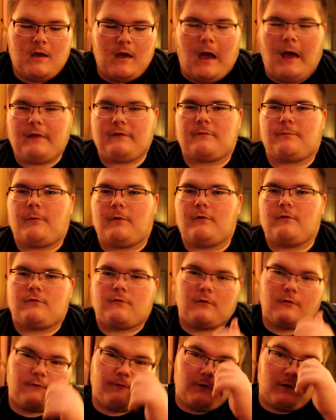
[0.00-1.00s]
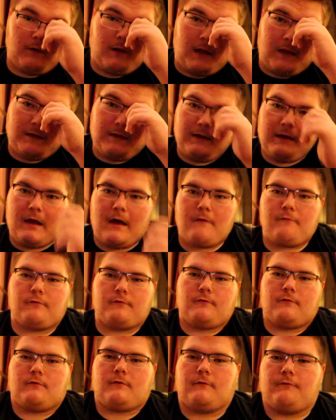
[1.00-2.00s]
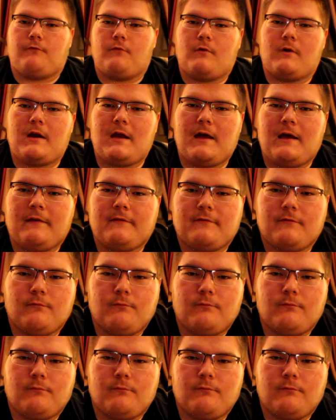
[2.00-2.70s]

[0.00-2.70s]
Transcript: as opposed to the phone that I did have, which was a 4S,